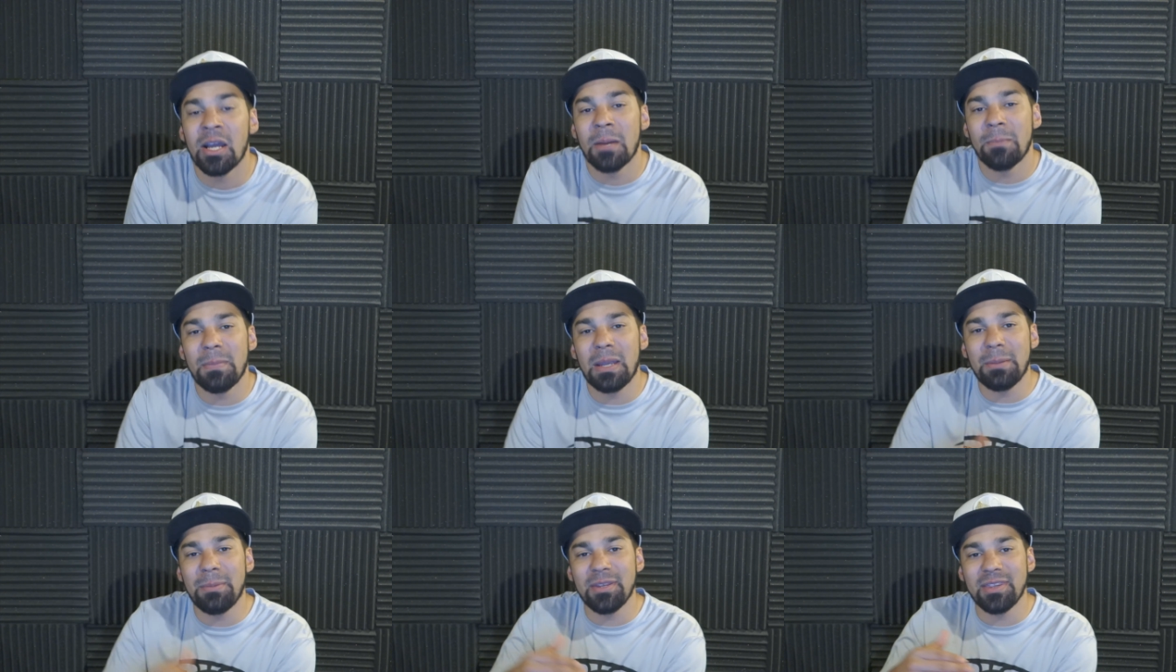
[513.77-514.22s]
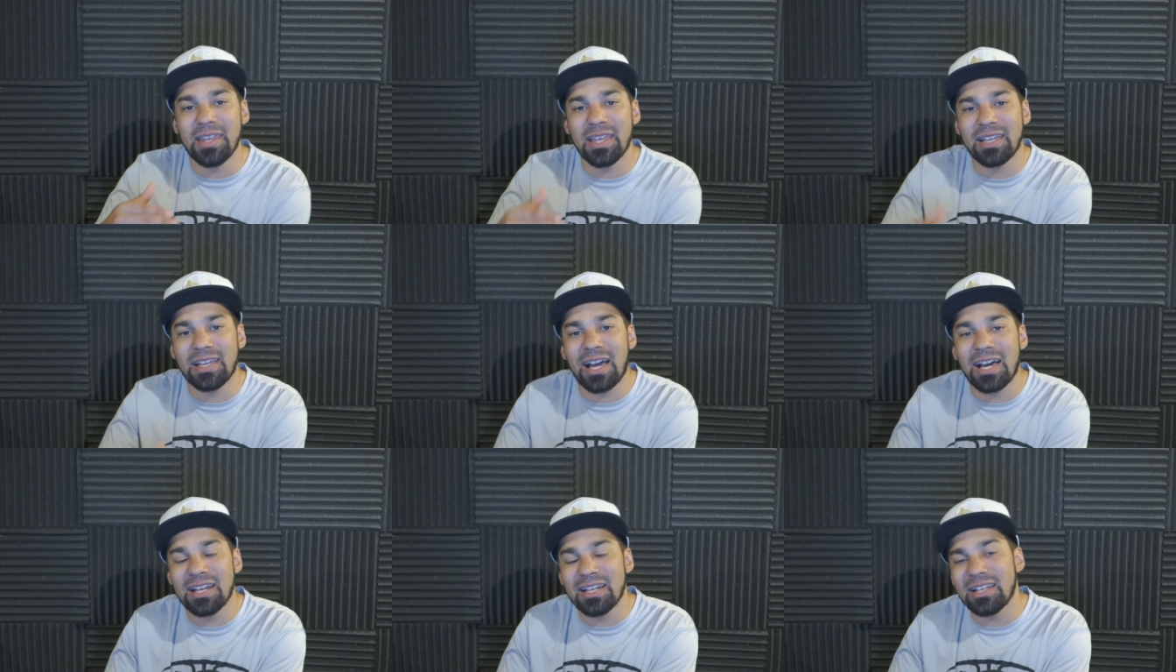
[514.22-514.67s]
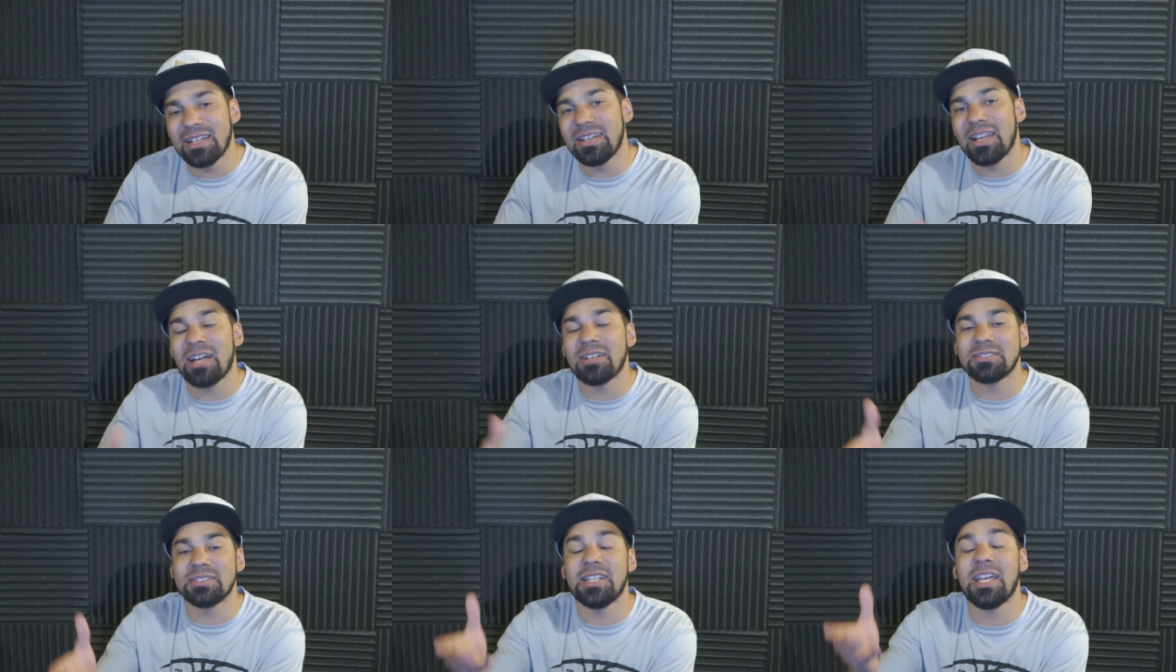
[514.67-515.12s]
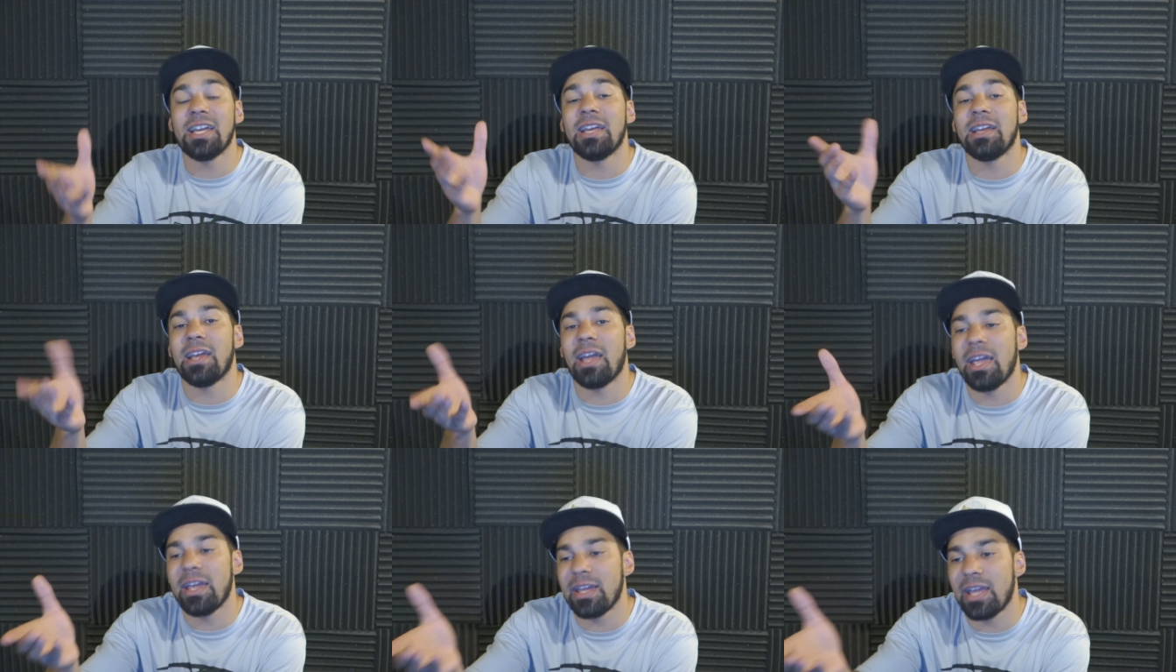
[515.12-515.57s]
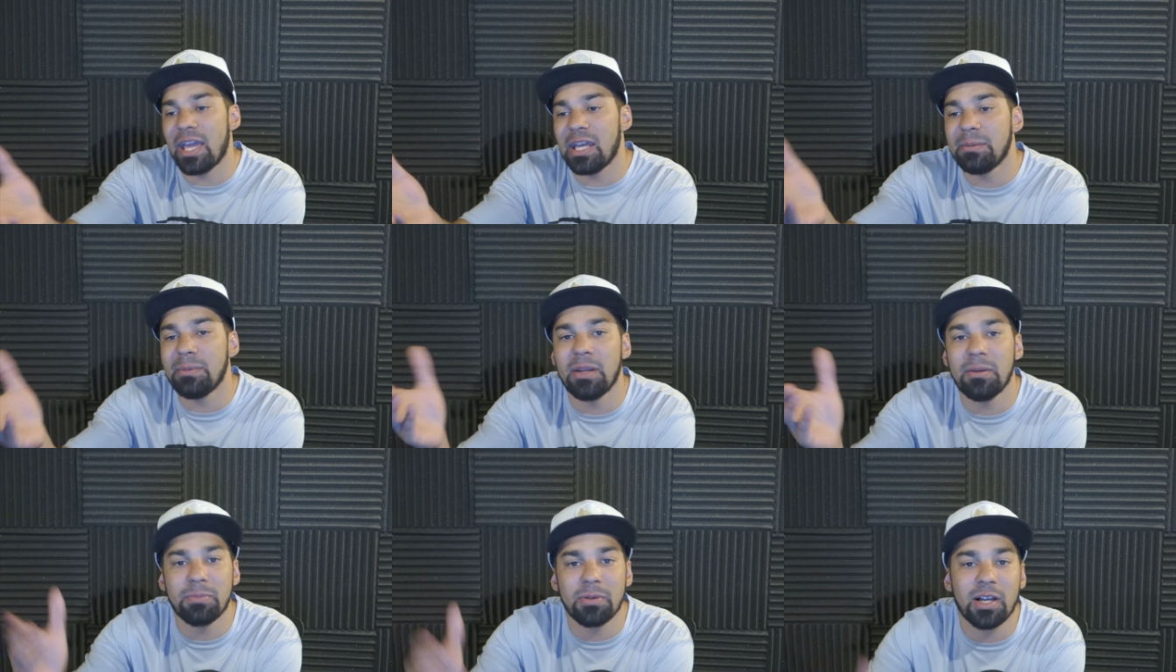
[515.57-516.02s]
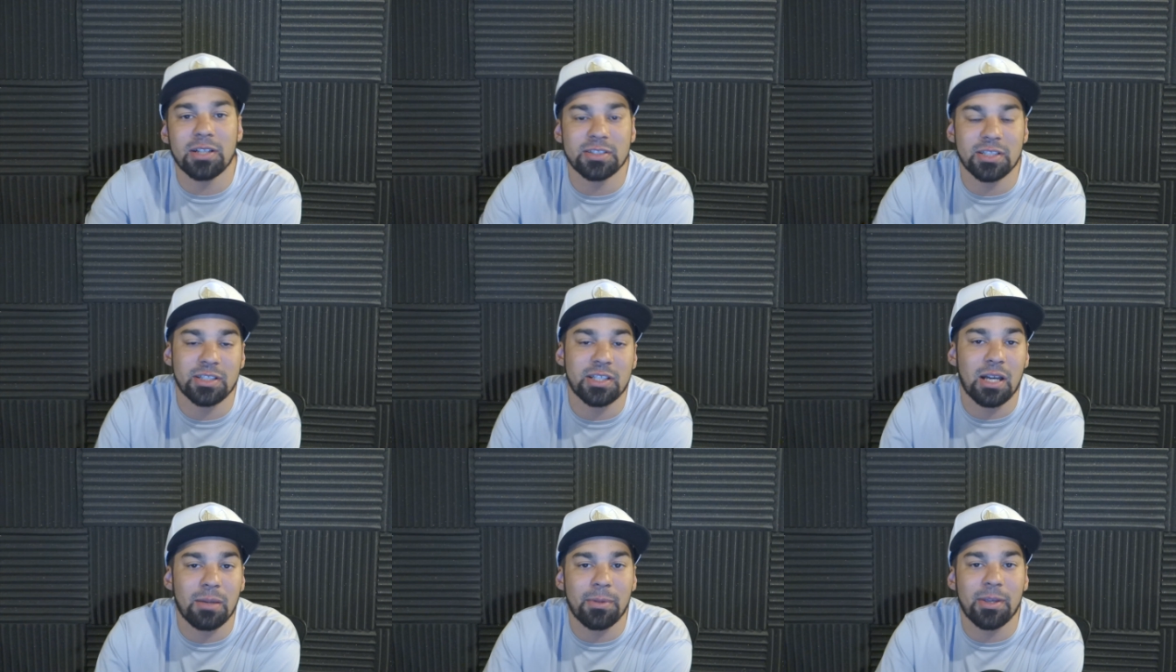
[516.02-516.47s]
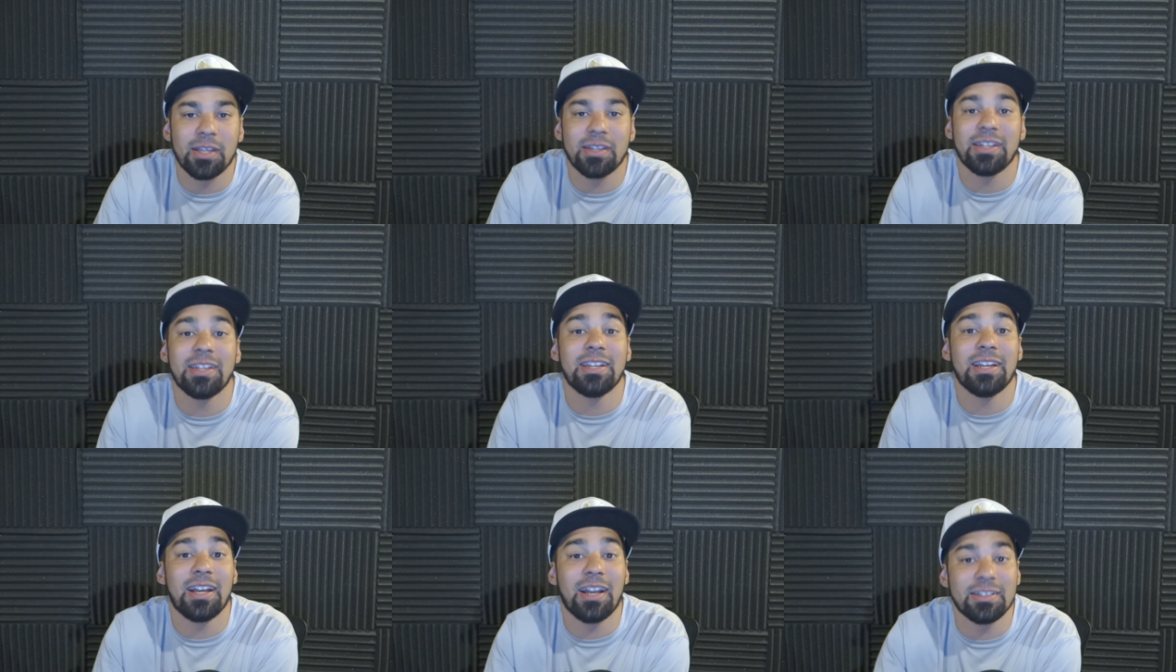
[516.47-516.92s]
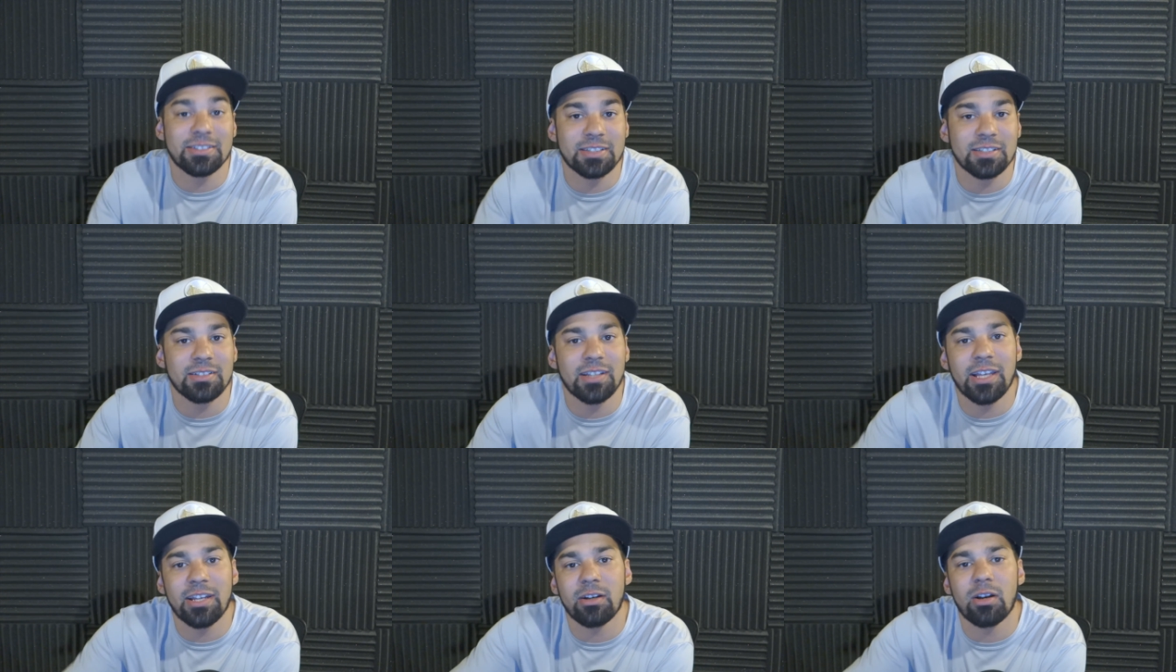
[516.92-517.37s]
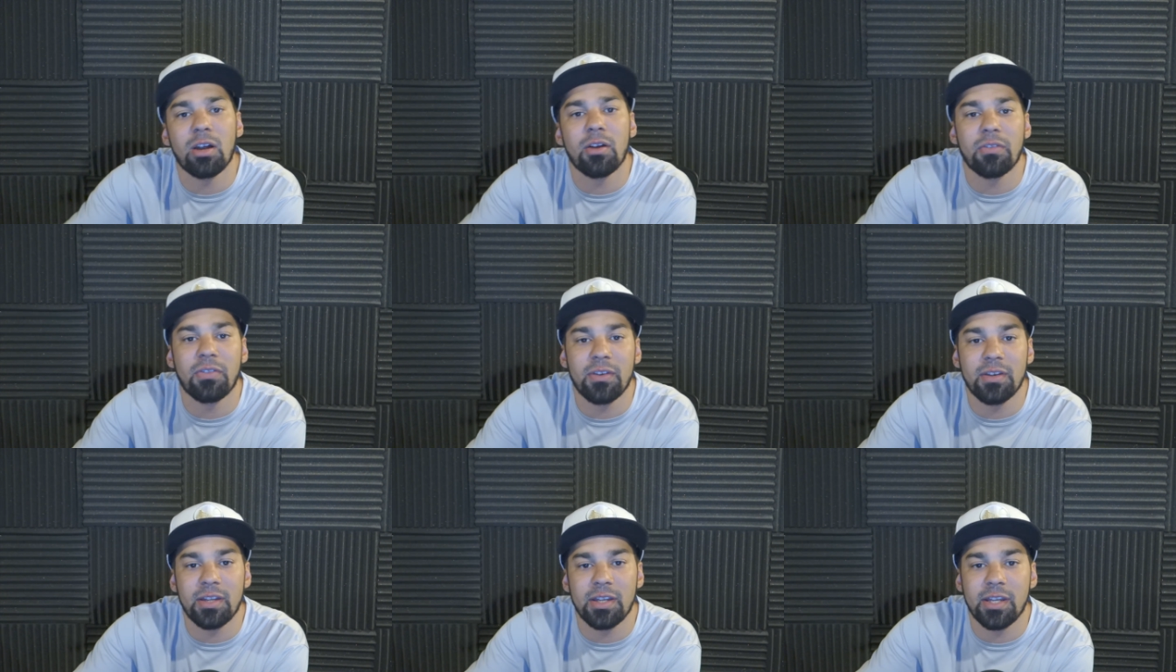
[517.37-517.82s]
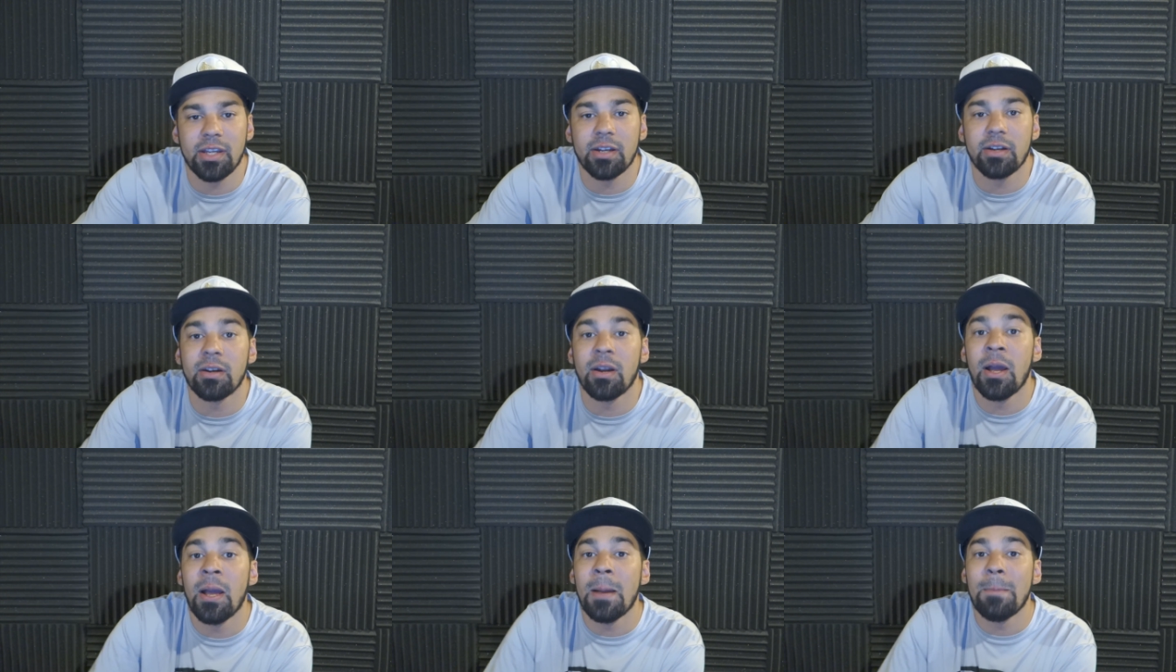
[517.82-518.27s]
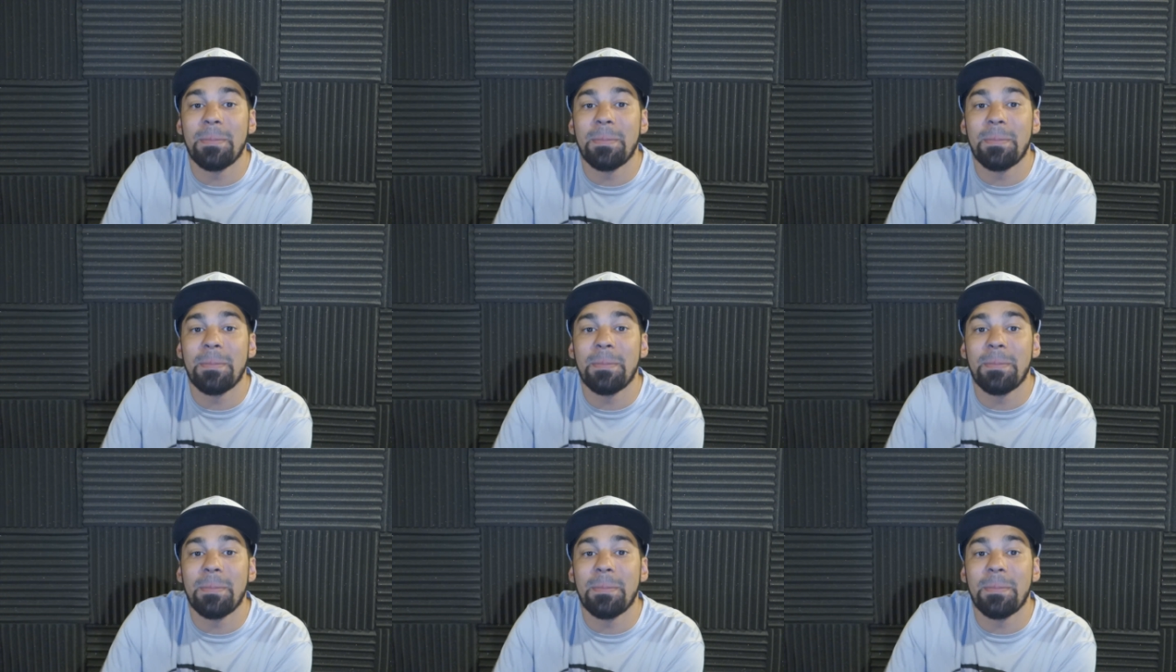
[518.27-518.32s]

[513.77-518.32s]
Maybe they kind of announce, say, hey, anime project coming, and then announce it later on within the year.